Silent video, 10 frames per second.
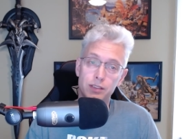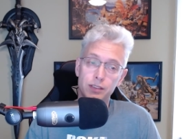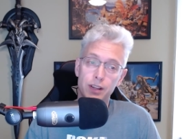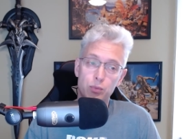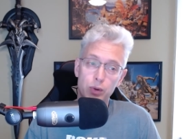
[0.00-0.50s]

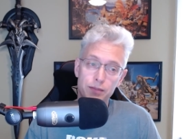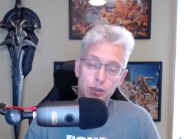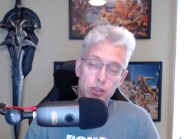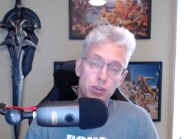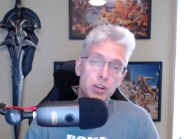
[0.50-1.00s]
It's whatever
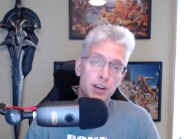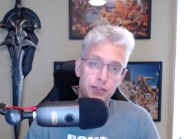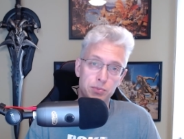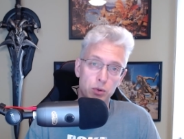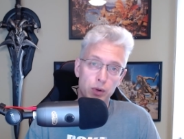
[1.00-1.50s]
you're
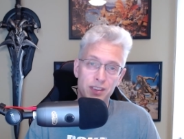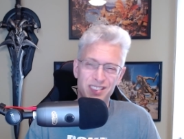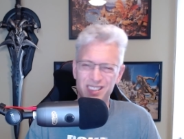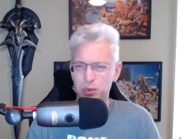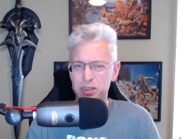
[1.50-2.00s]
comfortable with
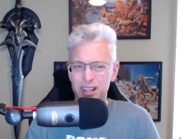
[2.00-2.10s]
and what